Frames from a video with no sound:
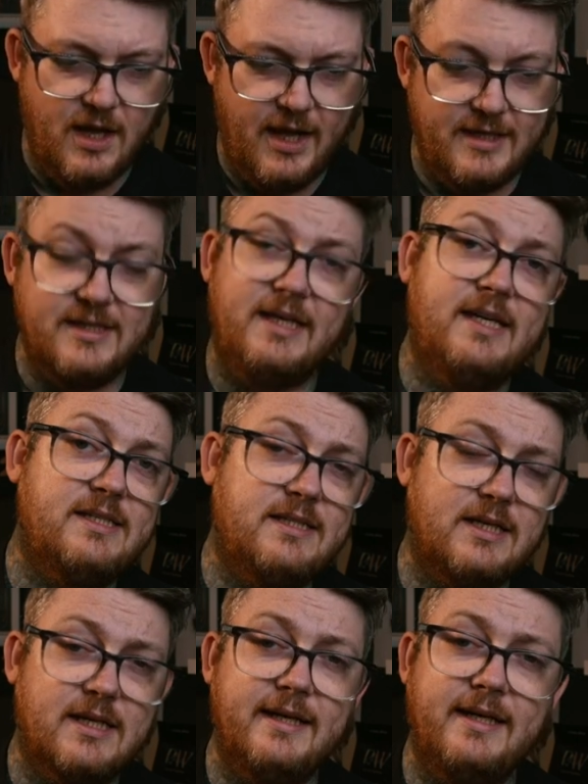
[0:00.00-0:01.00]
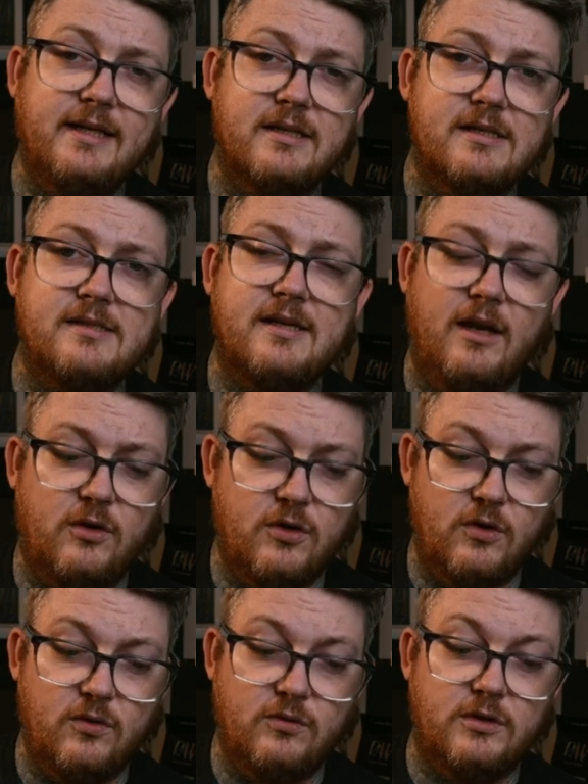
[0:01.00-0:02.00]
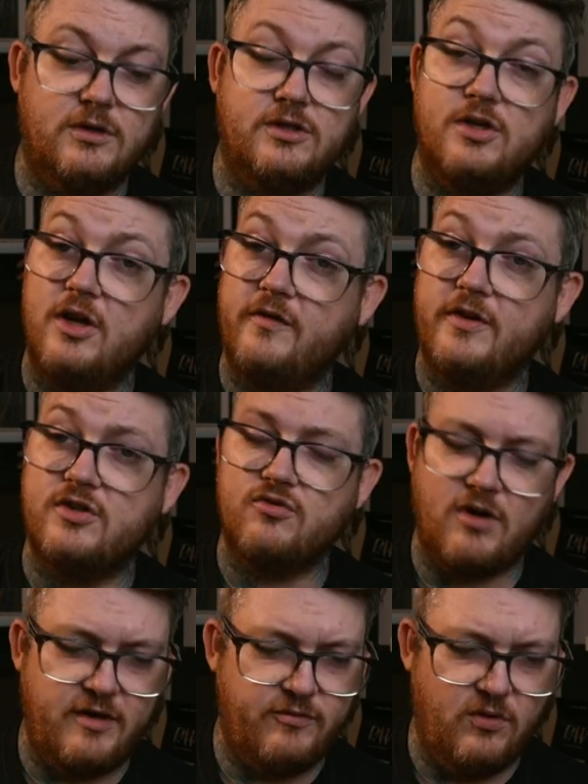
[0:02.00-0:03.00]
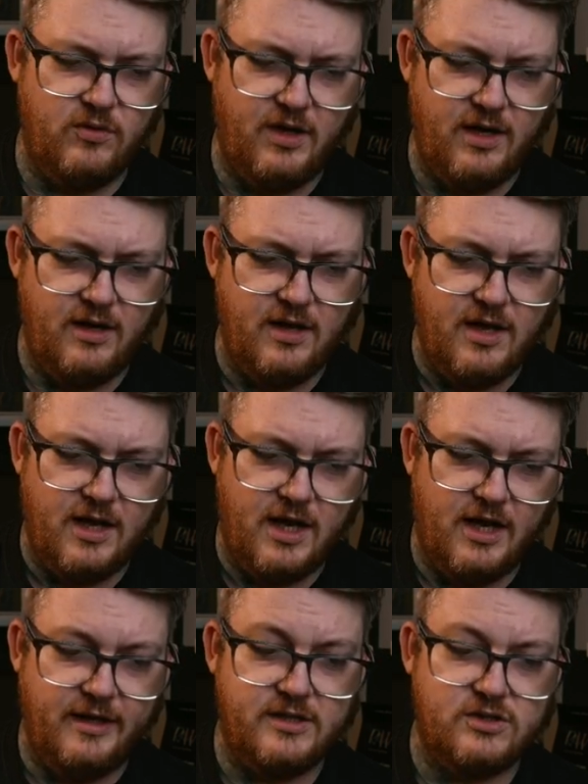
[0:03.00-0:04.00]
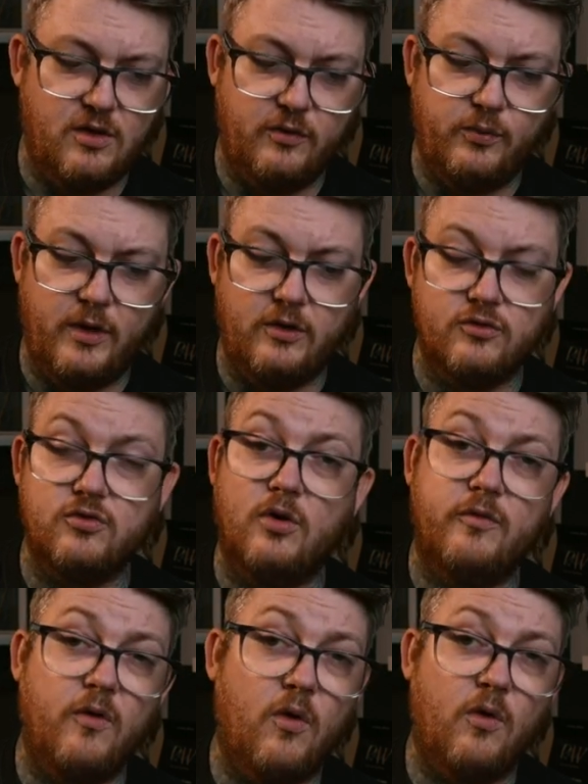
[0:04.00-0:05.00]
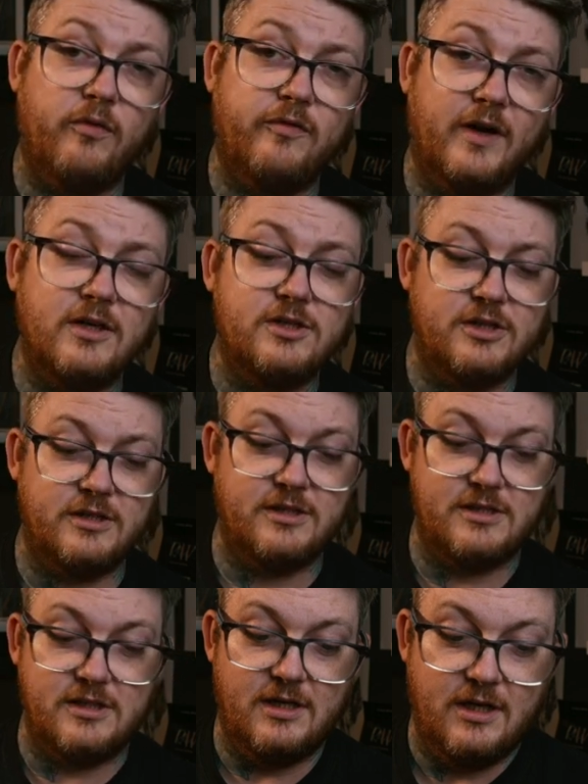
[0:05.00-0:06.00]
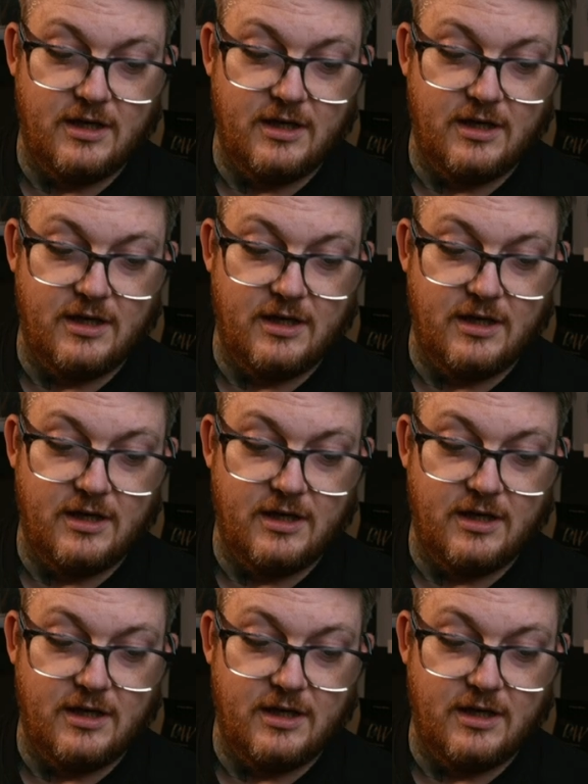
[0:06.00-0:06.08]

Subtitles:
It's easy to clean silicone surface drive roller, and it's software control for all functions.